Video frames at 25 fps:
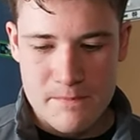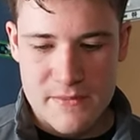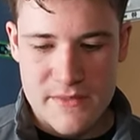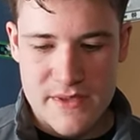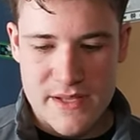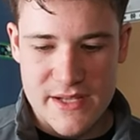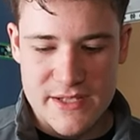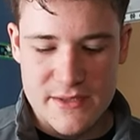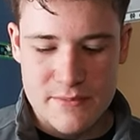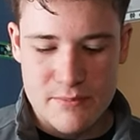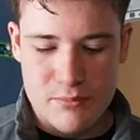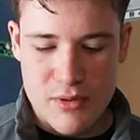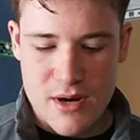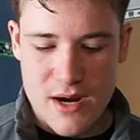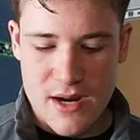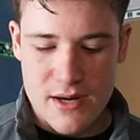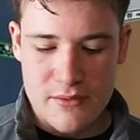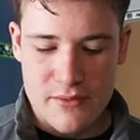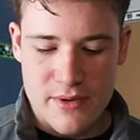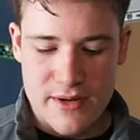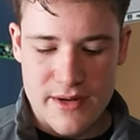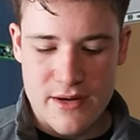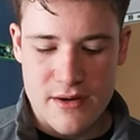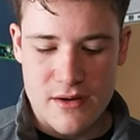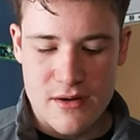This product
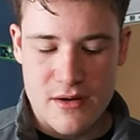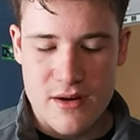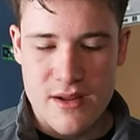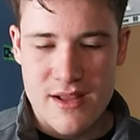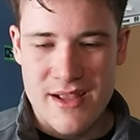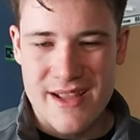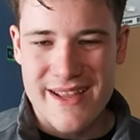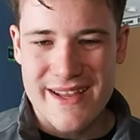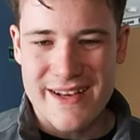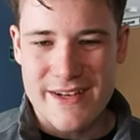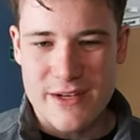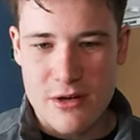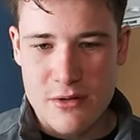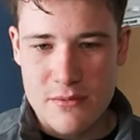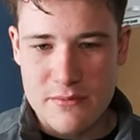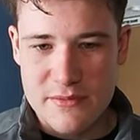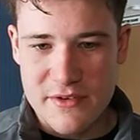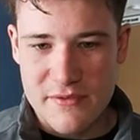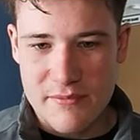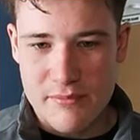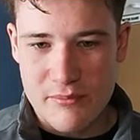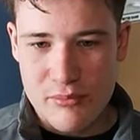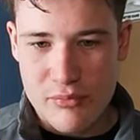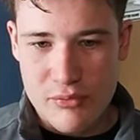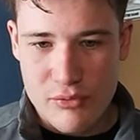right here in terms
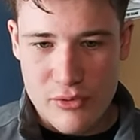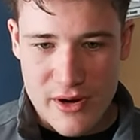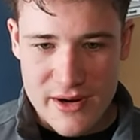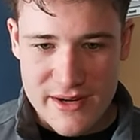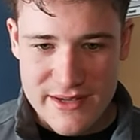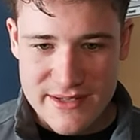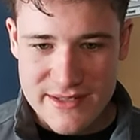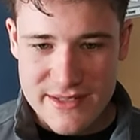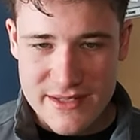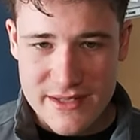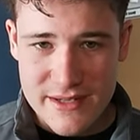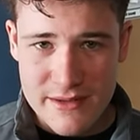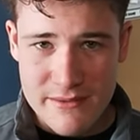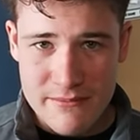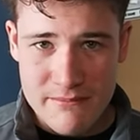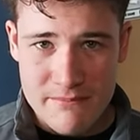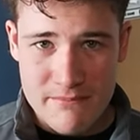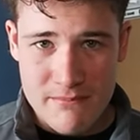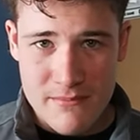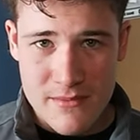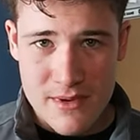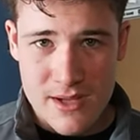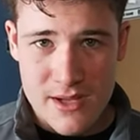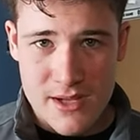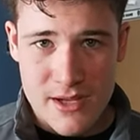of pricing,
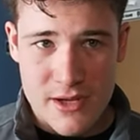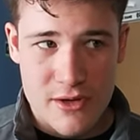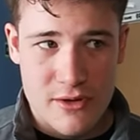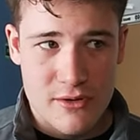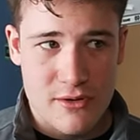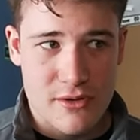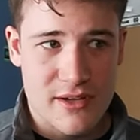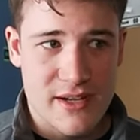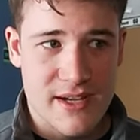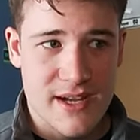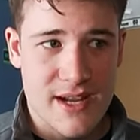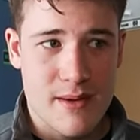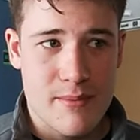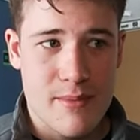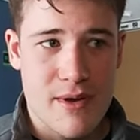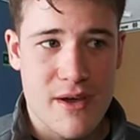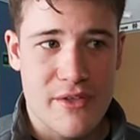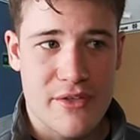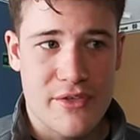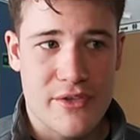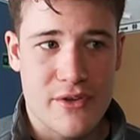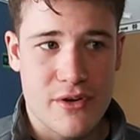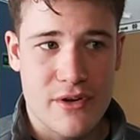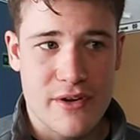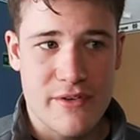you're looking at
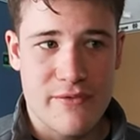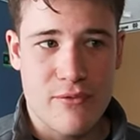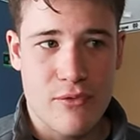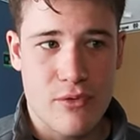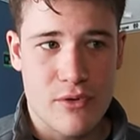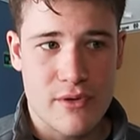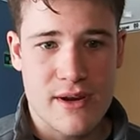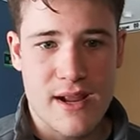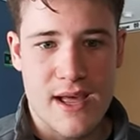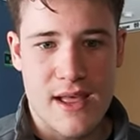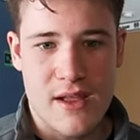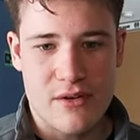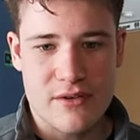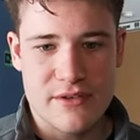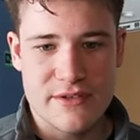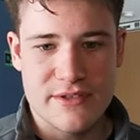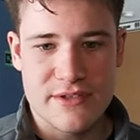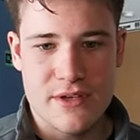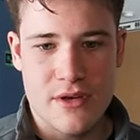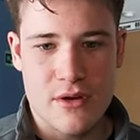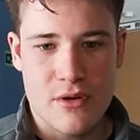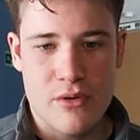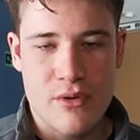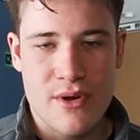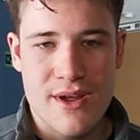about $34.
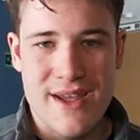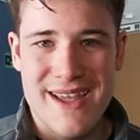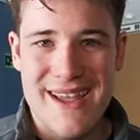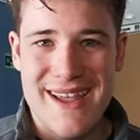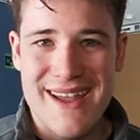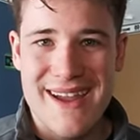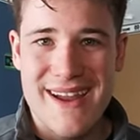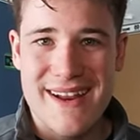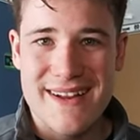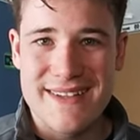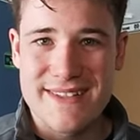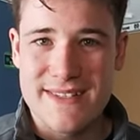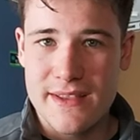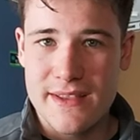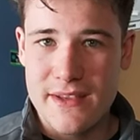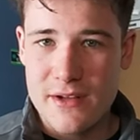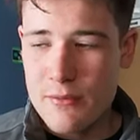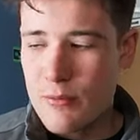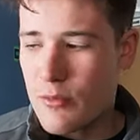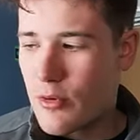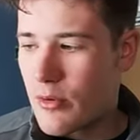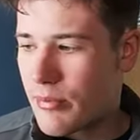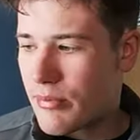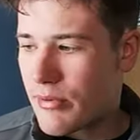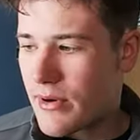So it little
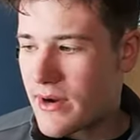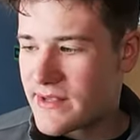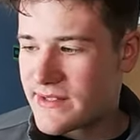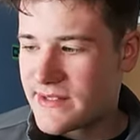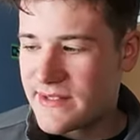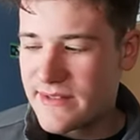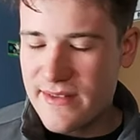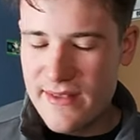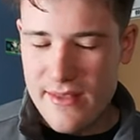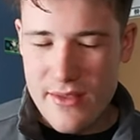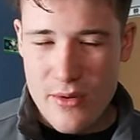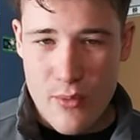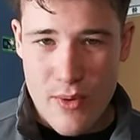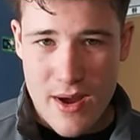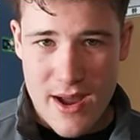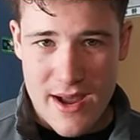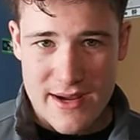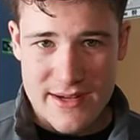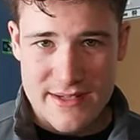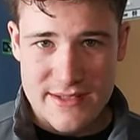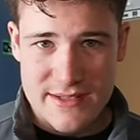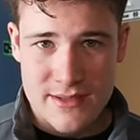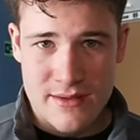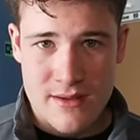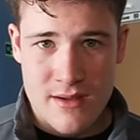more pricey than the
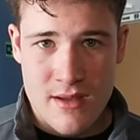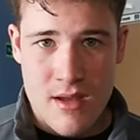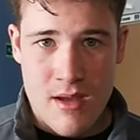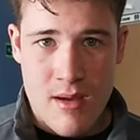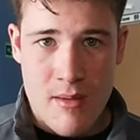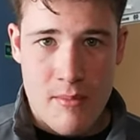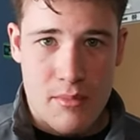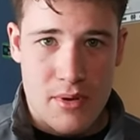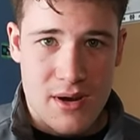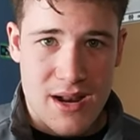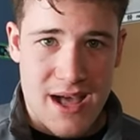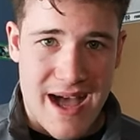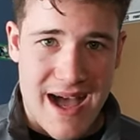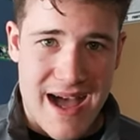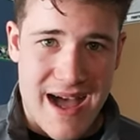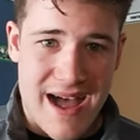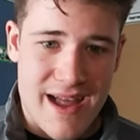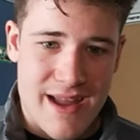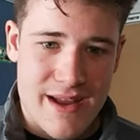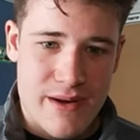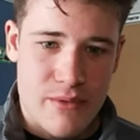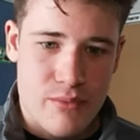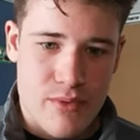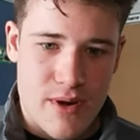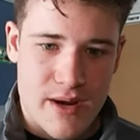wax, but
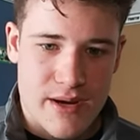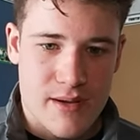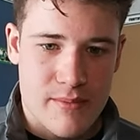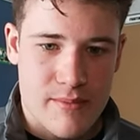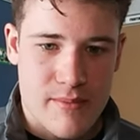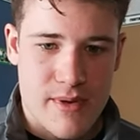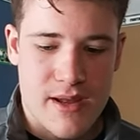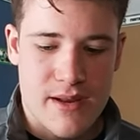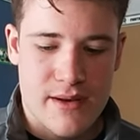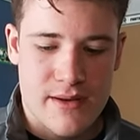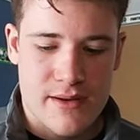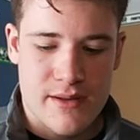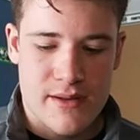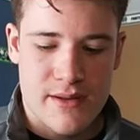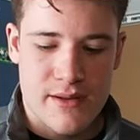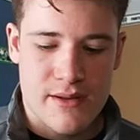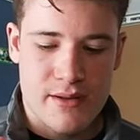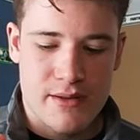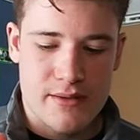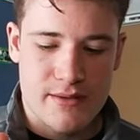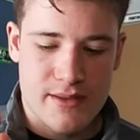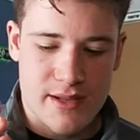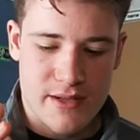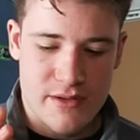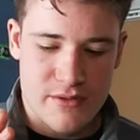I recommend
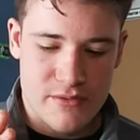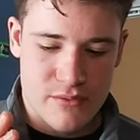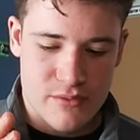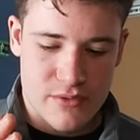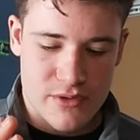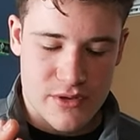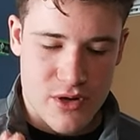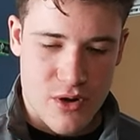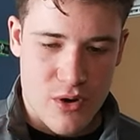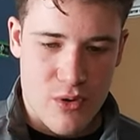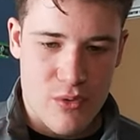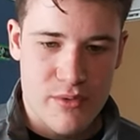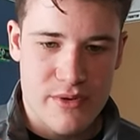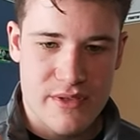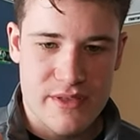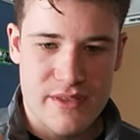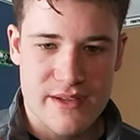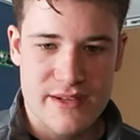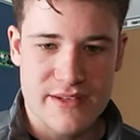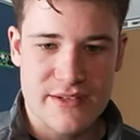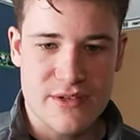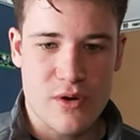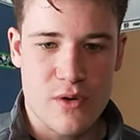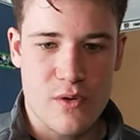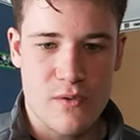that you would go with
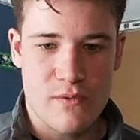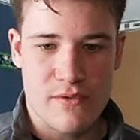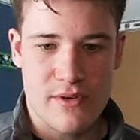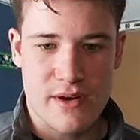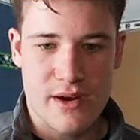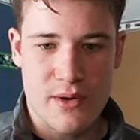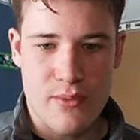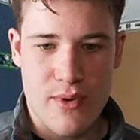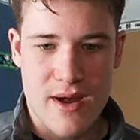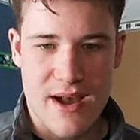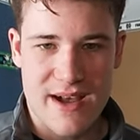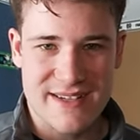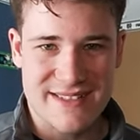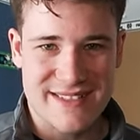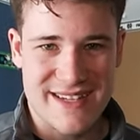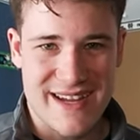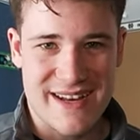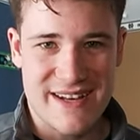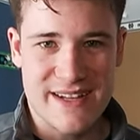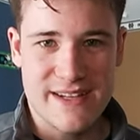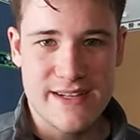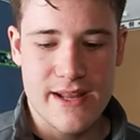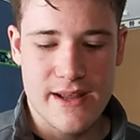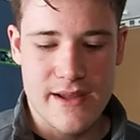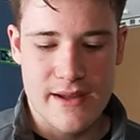this over a wax
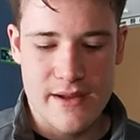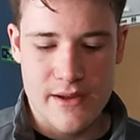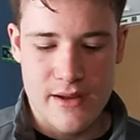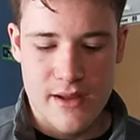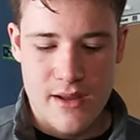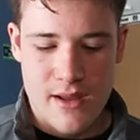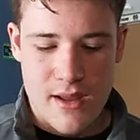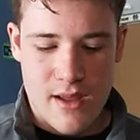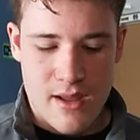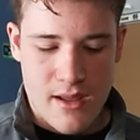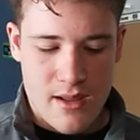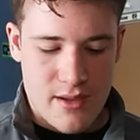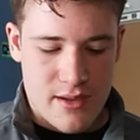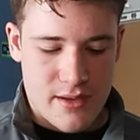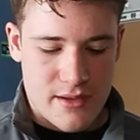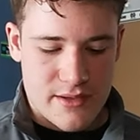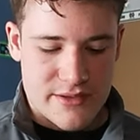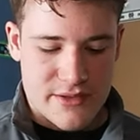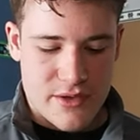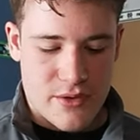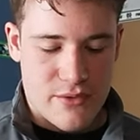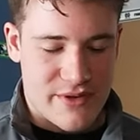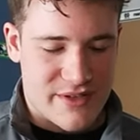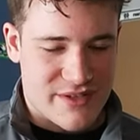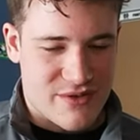any day.
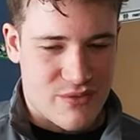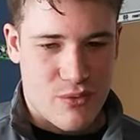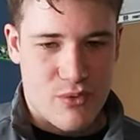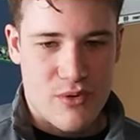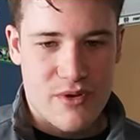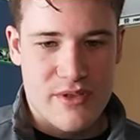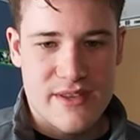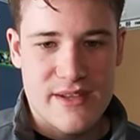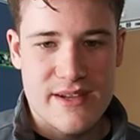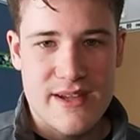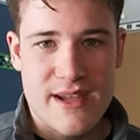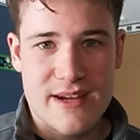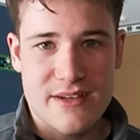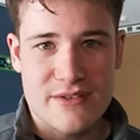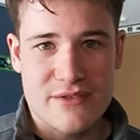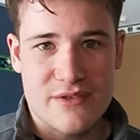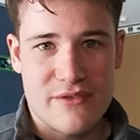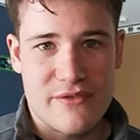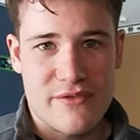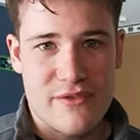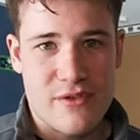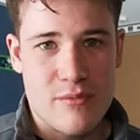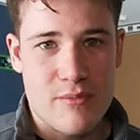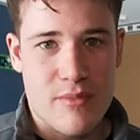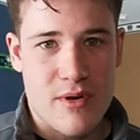So it's worth the extra
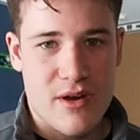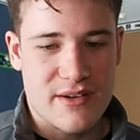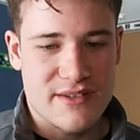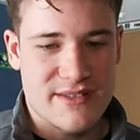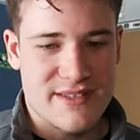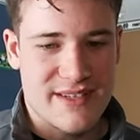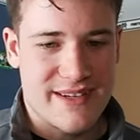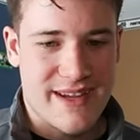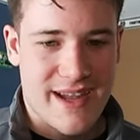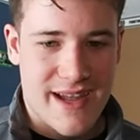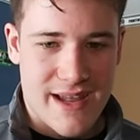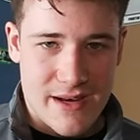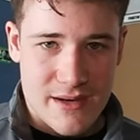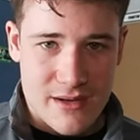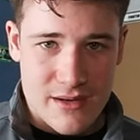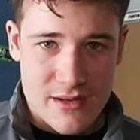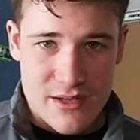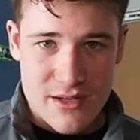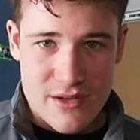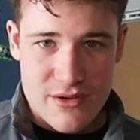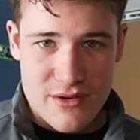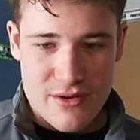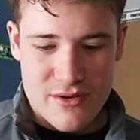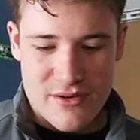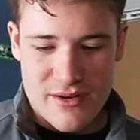few bucks. Again,
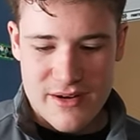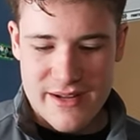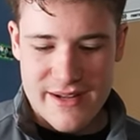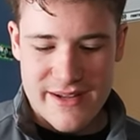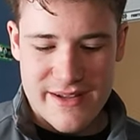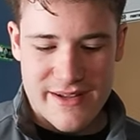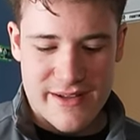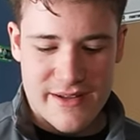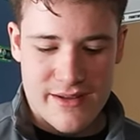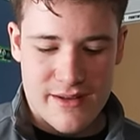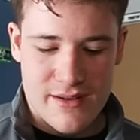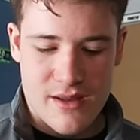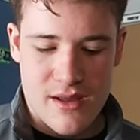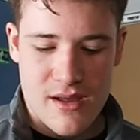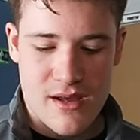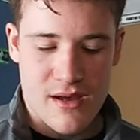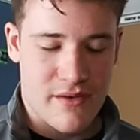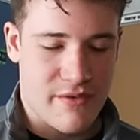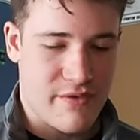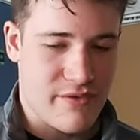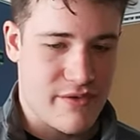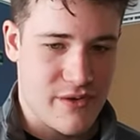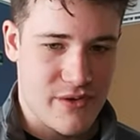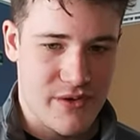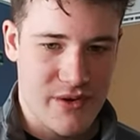you're gonna get a
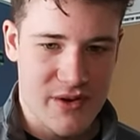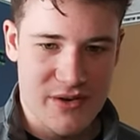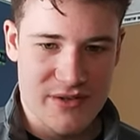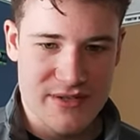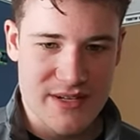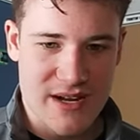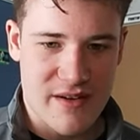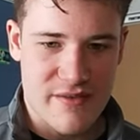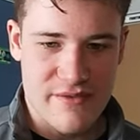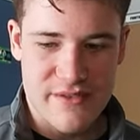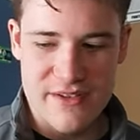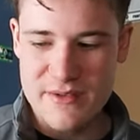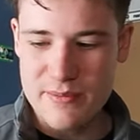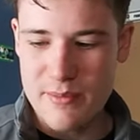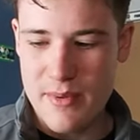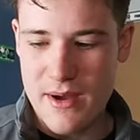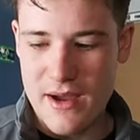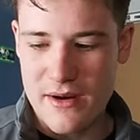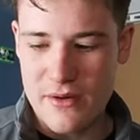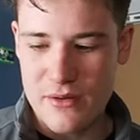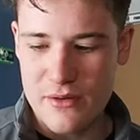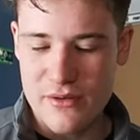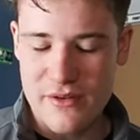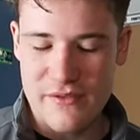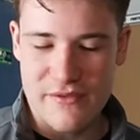few years out of this
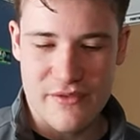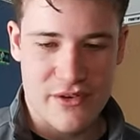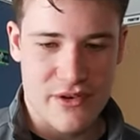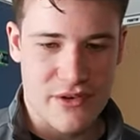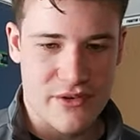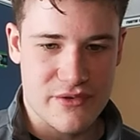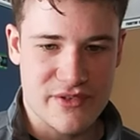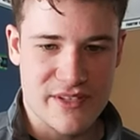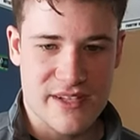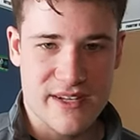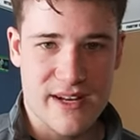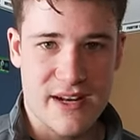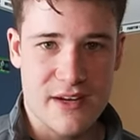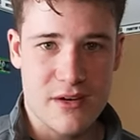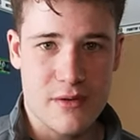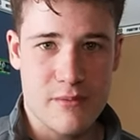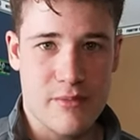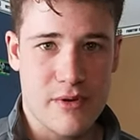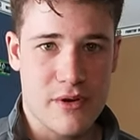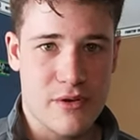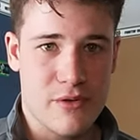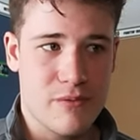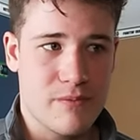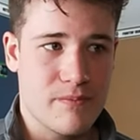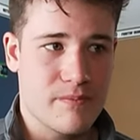bottle if you're using it on your
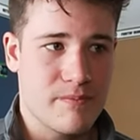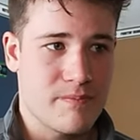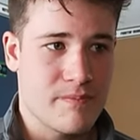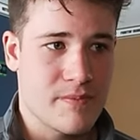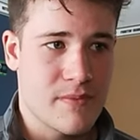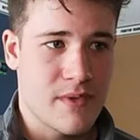boat.